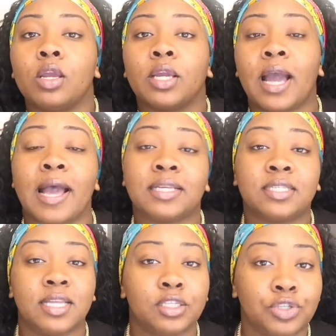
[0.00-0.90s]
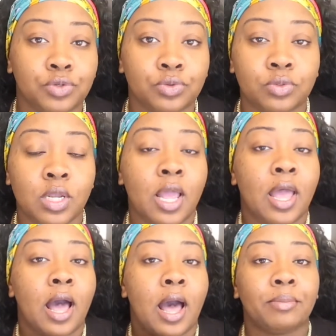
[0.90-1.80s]
guys, stay tuned.
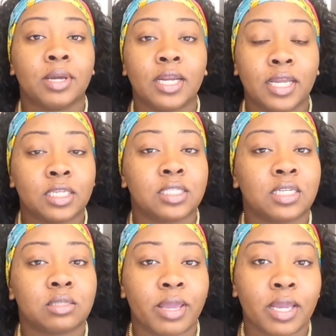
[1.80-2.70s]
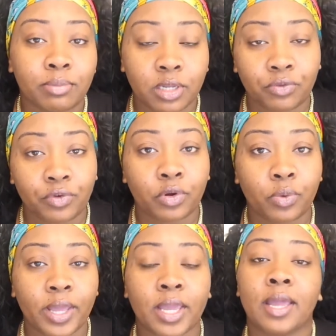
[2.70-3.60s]
I'm gonna get into this makeup look real
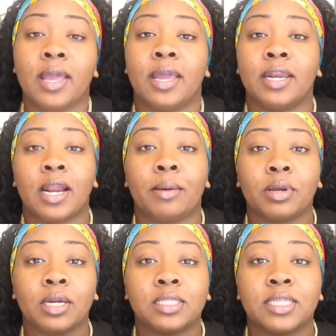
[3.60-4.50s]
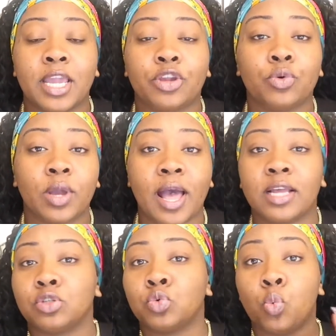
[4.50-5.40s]
quick, and then I'm gonna take you
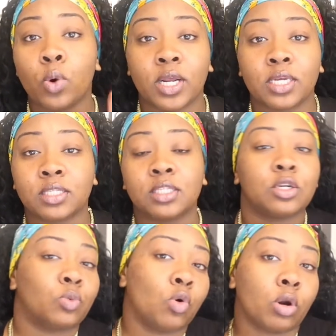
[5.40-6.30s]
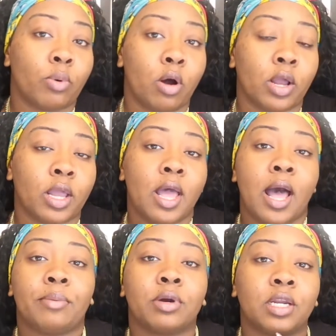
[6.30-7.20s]
guys with us to the water park.
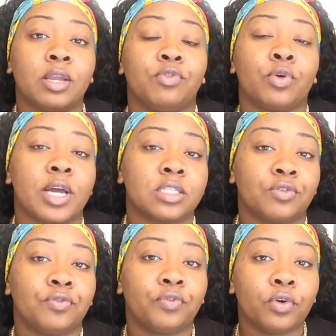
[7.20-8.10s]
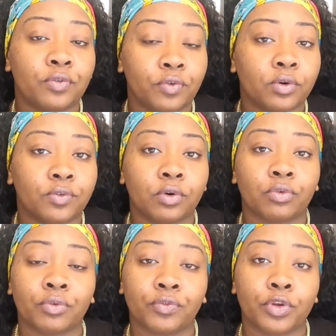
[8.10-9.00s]
I'm gonna give you guys a full
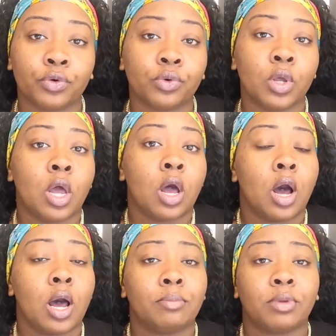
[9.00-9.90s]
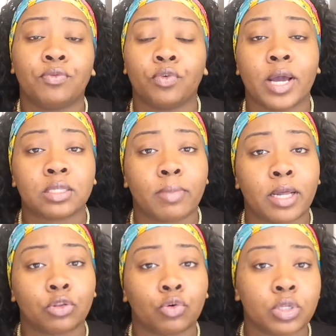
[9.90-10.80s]
review, give you guys my
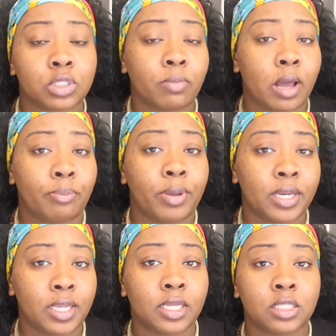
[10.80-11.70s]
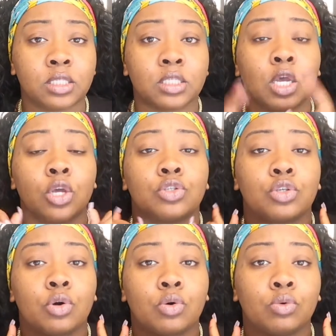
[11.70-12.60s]
thoughts, my opinions.
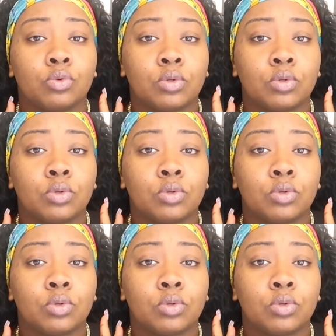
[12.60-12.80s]
So